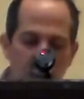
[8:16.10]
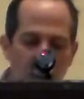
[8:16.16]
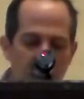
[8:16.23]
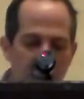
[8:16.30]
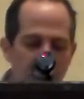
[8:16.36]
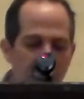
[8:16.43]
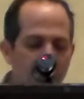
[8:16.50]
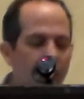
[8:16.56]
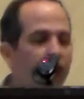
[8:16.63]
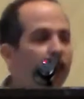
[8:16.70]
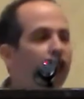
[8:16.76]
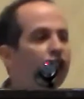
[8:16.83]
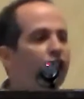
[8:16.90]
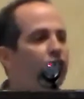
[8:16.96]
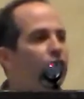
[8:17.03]
This is a
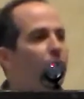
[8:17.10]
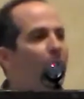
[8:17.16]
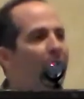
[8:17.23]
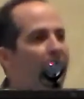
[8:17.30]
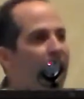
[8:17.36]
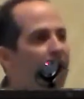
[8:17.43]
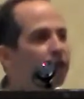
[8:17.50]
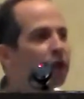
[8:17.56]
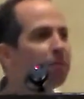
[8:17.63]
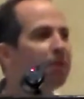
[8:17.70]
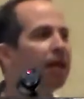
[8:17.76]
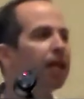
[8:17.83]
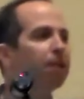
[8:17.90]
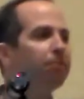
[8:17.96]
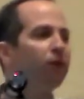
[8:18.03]
decision you have to
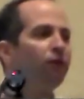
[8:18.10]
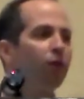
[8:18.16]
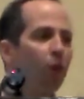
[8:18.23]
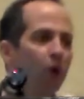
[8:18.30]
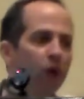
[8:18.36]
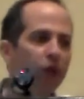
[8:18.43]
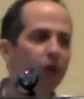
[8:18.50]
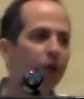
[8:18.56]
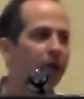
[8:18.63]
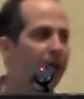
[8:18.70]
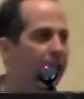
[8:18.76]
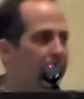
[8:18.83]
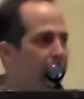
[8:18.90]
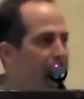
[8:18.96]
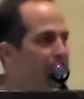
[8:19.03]
make before you
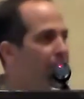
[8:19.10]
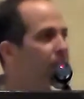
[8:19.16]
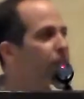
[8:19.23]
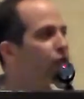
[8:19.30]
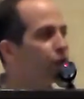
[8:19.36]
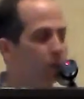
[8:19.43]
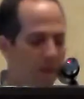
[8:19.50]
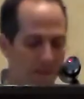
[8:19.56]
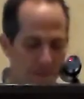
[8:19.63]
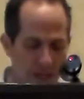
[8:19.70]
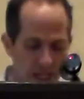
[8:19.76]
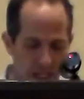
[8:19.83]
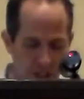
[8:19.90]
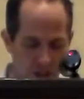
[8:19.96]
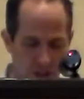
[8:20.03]
get up to
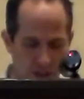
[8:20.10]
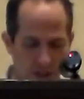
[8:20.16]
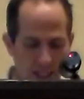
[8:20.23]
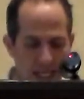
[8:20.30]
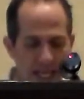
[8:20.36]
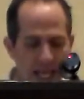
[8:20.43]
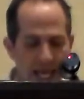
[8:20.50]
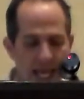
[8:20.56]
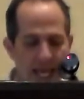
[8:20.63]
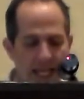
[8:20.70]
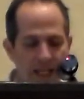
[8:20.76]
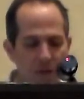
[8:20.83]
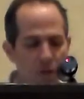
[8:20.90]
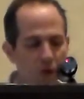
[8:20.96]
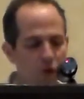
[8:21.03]
impeach,
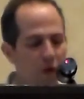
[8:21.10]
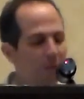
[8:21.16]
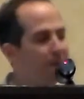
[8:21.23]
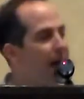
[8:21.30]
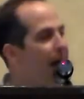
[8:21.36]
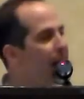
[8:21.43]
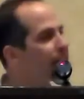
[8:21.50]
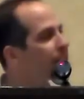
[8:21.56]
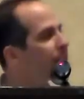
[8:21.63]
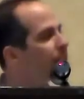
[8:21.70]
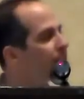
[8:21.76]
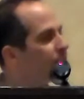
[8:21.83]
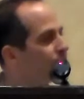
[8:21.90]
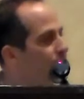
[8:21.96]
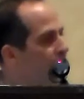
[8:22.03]
and it will
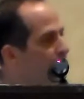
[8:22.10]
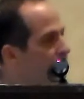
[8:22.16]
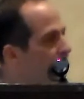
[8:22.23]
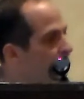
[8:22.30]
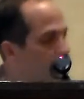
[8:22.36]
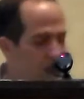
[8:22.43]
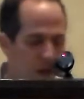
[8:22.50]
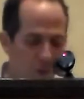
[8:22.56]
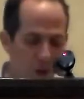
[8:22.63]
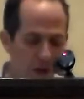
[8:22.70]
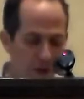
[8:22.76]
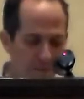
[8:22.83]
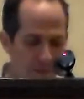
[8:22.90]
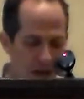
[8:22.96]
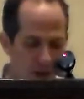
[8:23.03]
dramatically affect
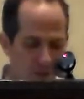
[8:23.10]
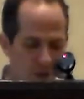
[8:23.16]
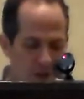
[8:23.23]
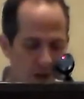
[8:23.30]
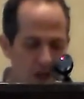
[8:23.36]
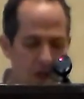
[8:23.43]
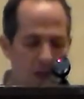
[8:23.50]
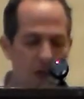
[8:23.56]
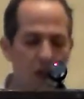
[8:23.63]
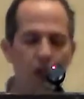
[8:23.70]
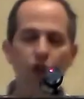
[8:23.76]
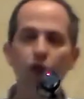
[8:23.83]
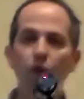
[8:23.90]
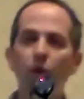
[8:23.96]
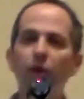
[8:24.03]
which method
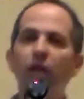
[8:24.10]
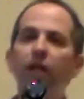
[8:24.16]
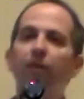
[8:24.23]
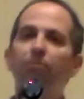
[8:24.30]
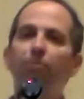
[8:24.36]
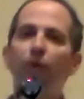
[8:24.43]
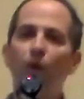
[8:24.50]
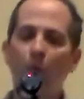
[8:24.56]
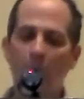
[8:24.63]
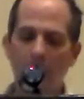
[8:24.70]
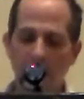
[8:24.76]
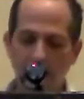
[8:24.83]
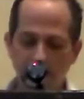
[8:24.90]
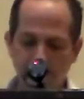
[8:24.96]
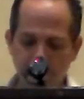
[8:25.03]
you
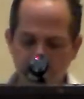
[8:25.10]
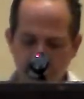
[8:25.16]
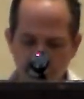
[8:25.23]
employ.